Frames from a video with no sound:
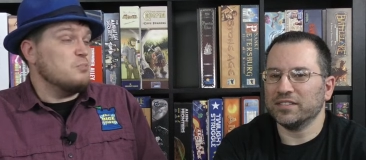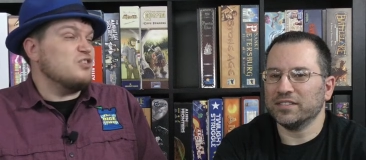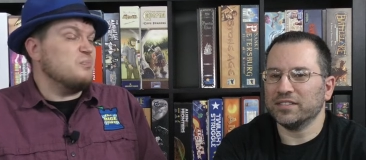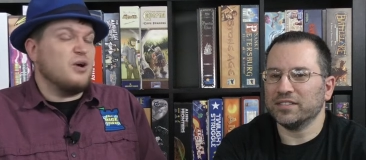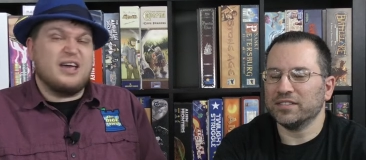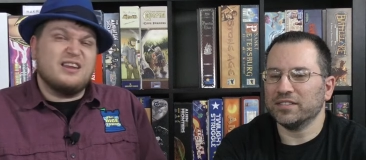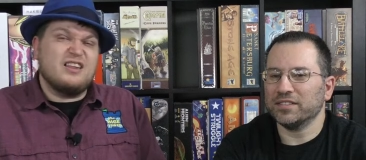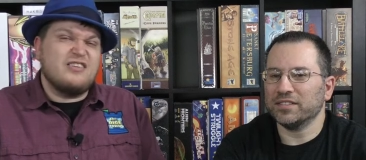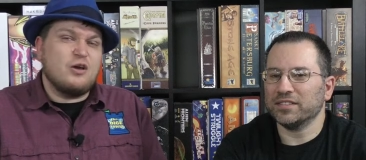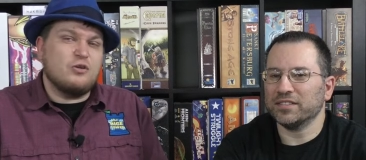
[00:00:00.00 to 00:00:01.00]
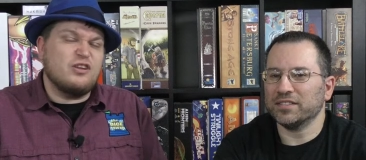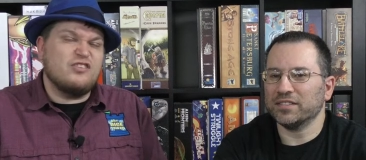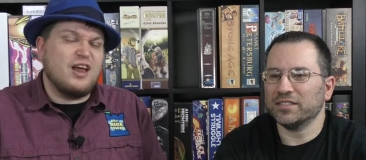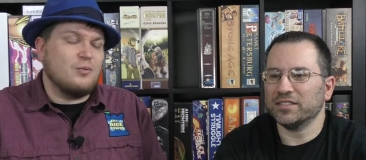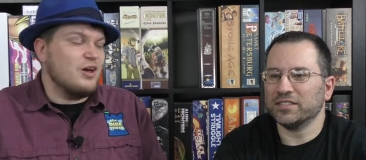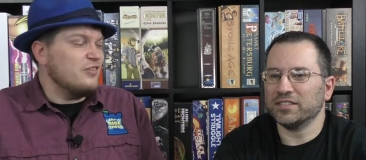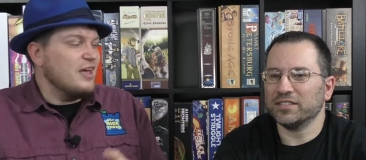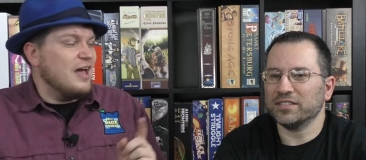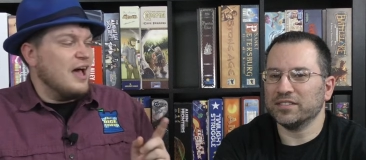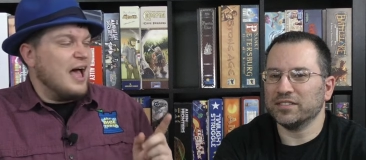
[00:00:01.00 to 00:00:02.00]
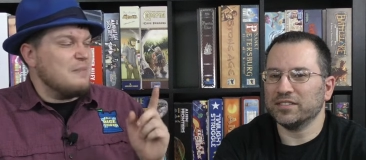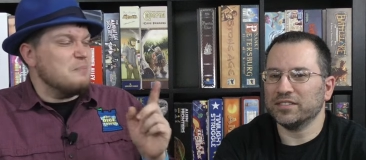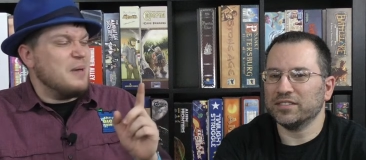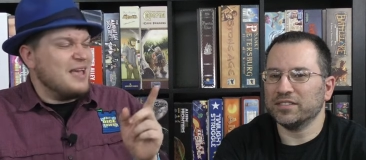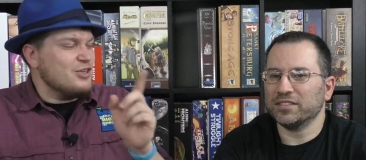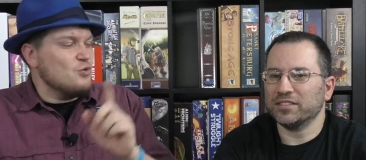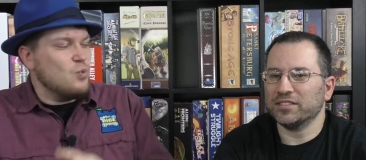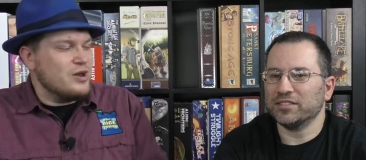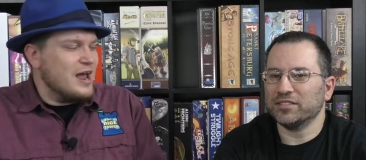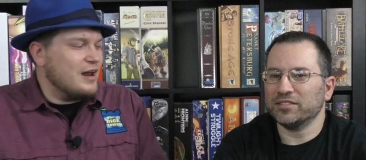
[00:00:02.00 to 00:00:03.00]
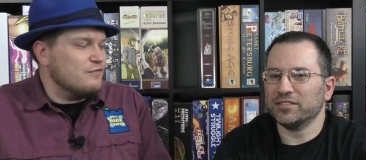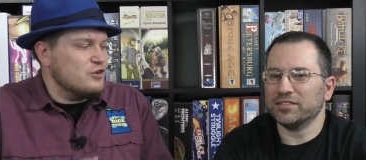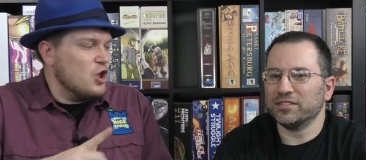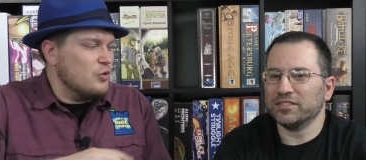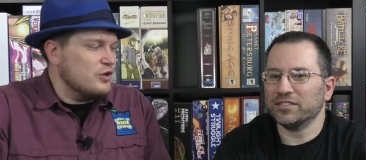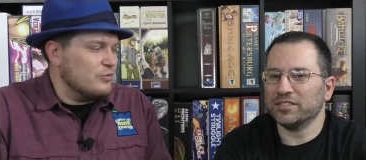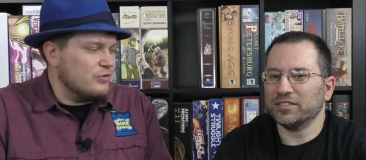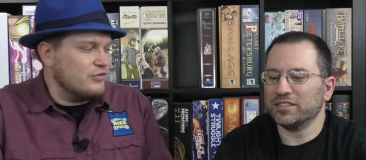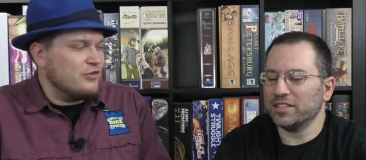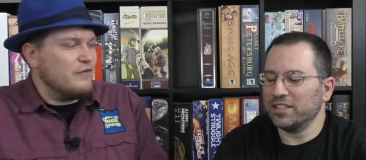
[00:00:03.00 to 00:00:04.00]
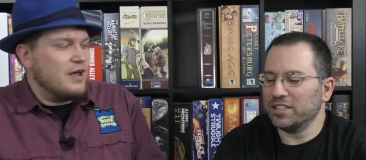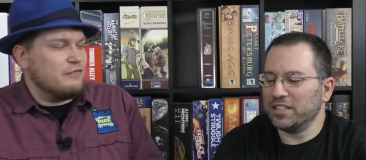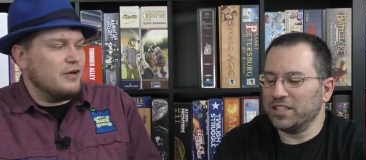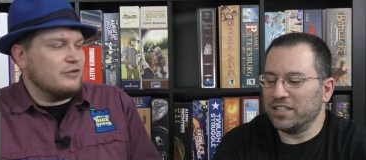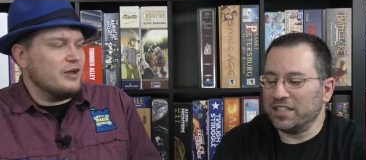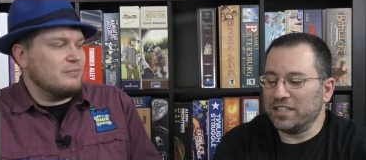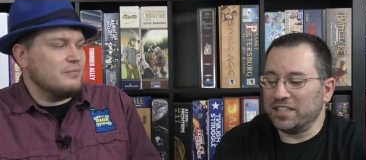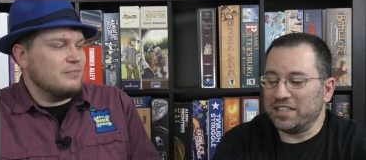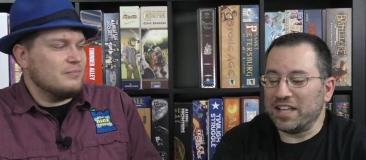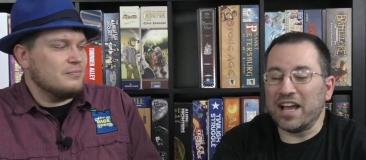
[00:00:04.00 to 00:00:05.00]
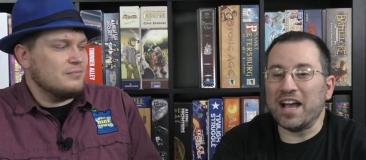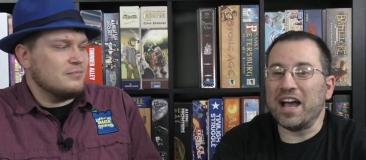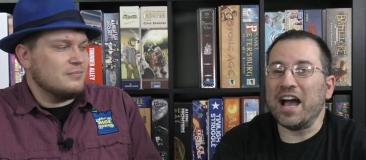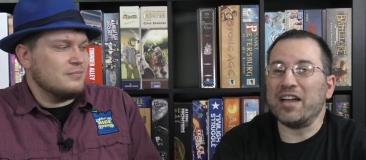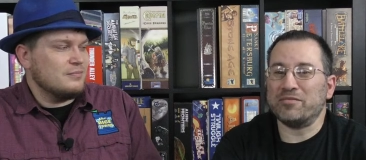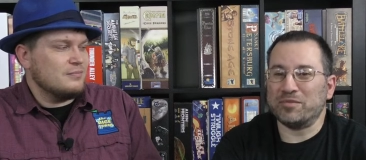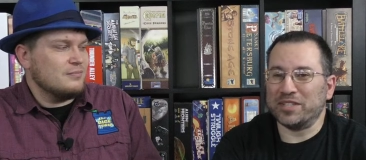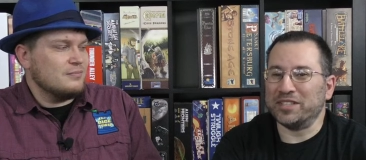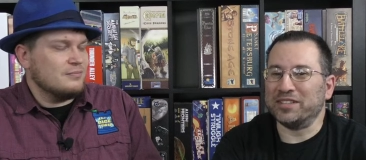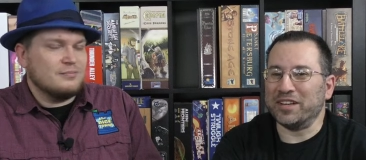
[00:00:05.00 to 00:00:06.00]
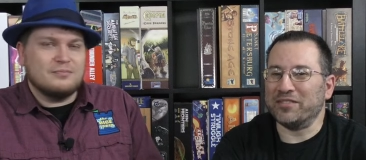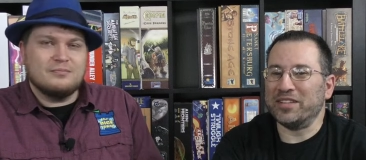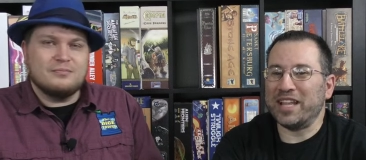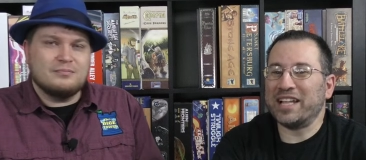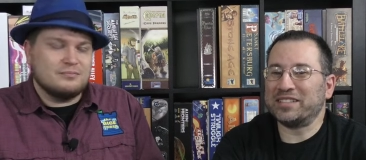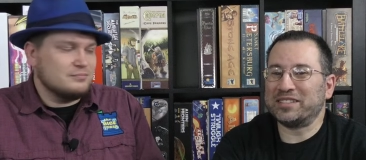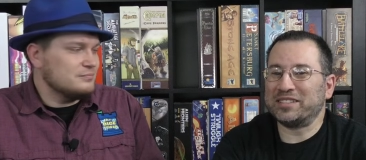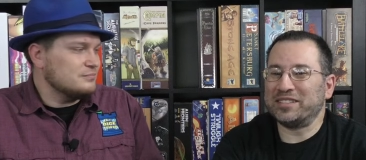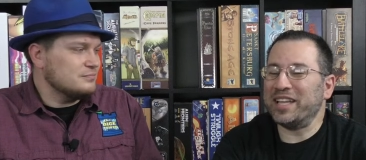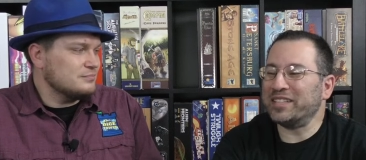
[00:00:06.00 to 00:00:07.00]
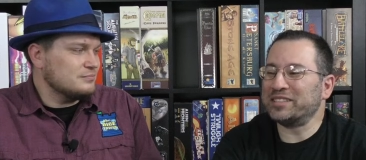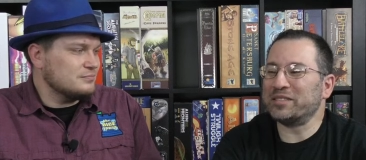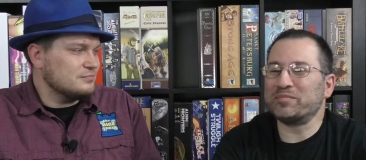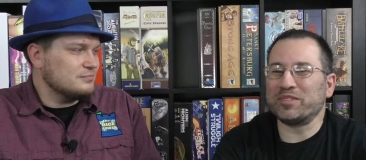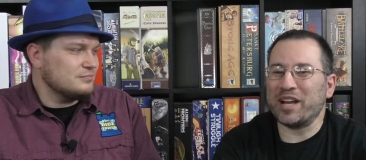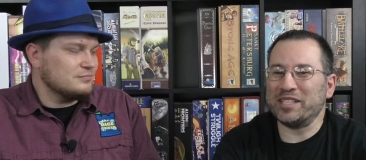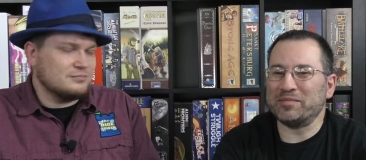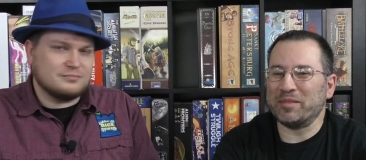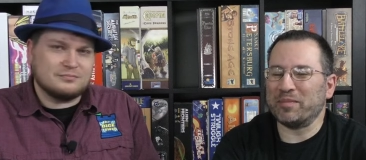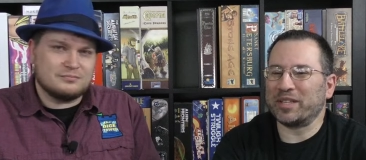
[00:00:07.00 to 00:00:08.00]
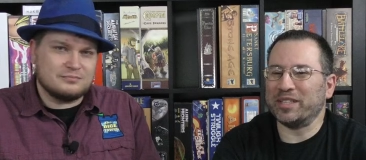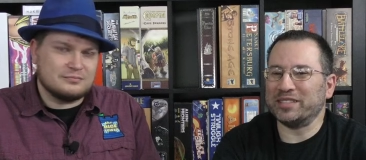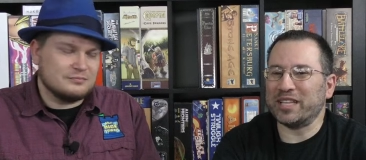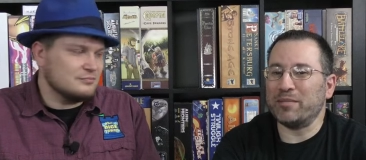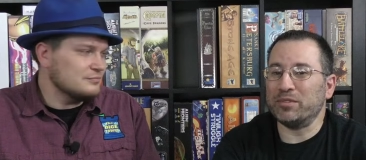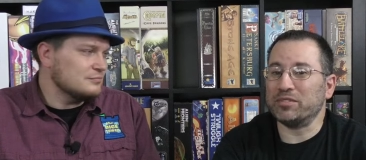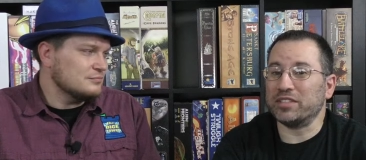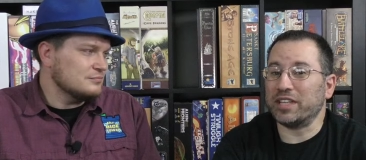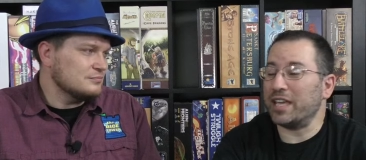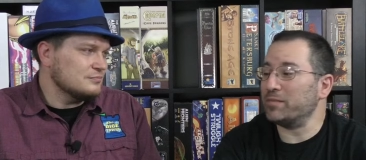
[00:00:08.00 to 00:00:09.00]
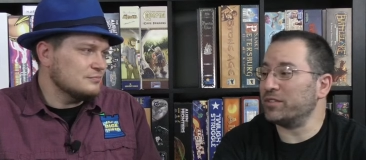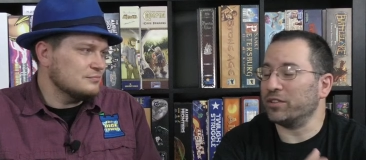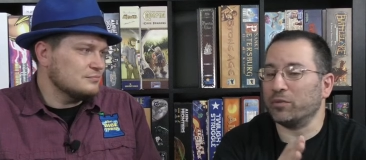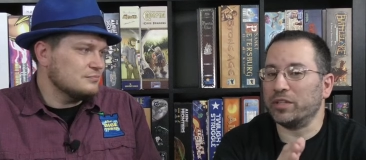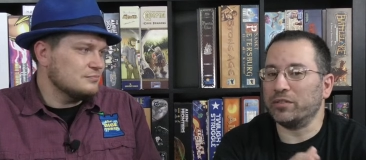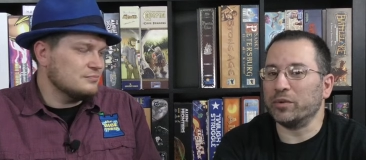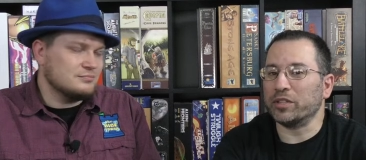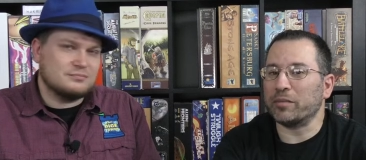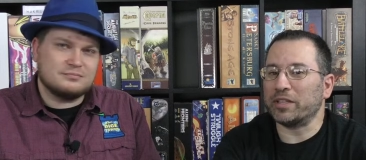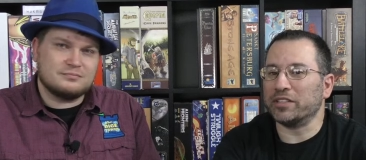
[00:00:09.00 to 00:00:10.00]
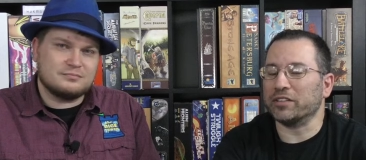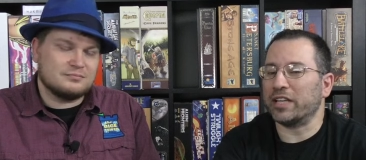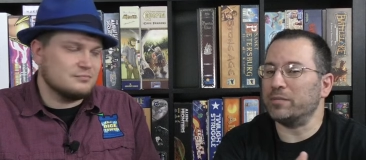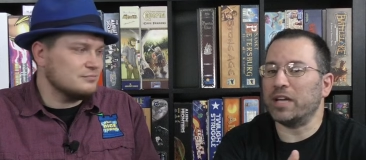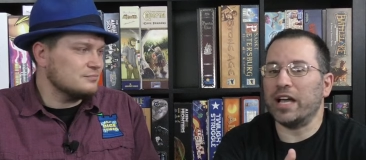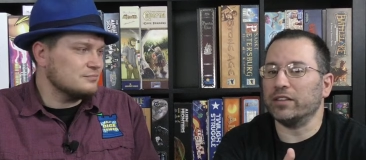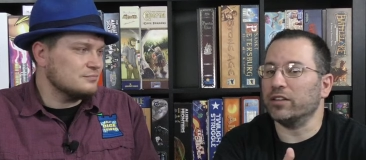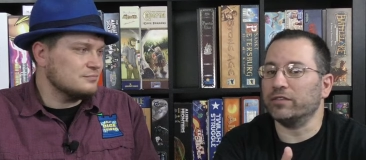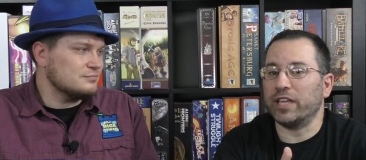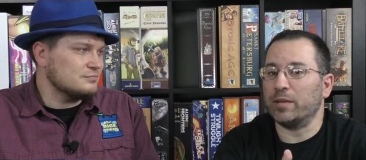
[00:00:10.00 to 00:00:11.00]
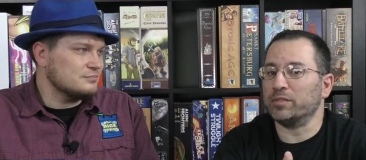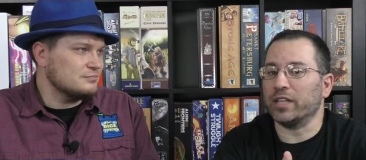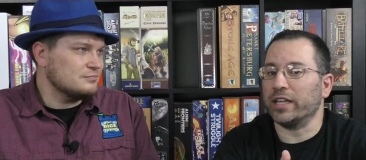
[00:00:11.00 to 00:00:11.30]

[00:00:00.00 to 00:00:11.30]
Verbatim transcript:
Speaker 1: let's play it, and didn't say who the designer was, I bet you would not have known this was a Stefan Feld game.
Speaker 2: I wouldn't have, and that it surprised me because I'm used to games. You know, we we talk about the other games. I love games